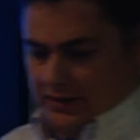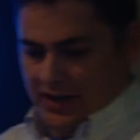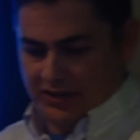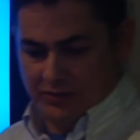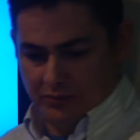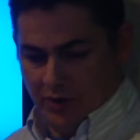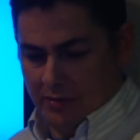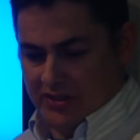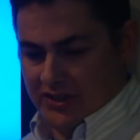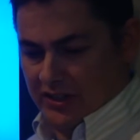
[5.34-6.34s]
Thanks,
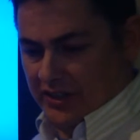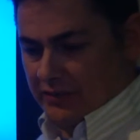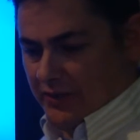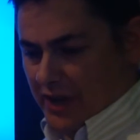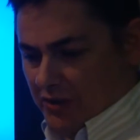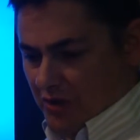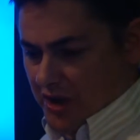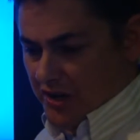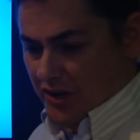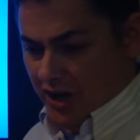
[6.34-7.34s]
Robbie Skilling, for that
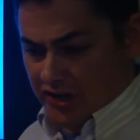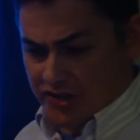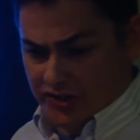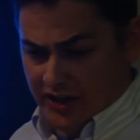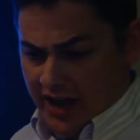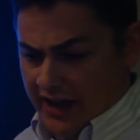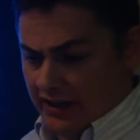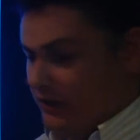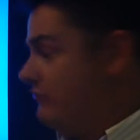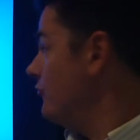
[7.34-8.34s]
great introduction and
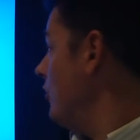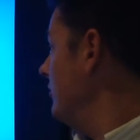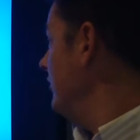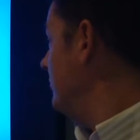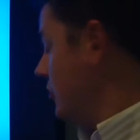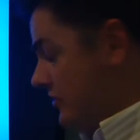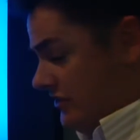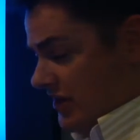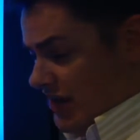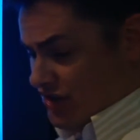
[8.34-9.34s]
an informative
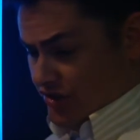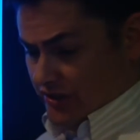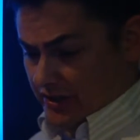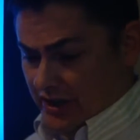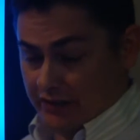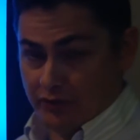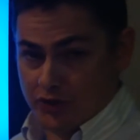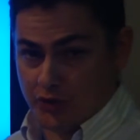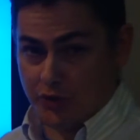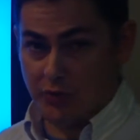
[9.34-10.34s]
presentation on
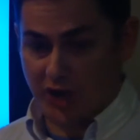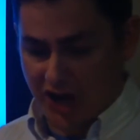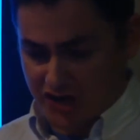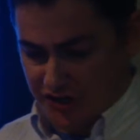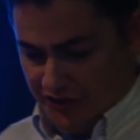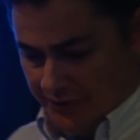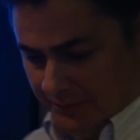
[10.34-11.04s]
virtual communications.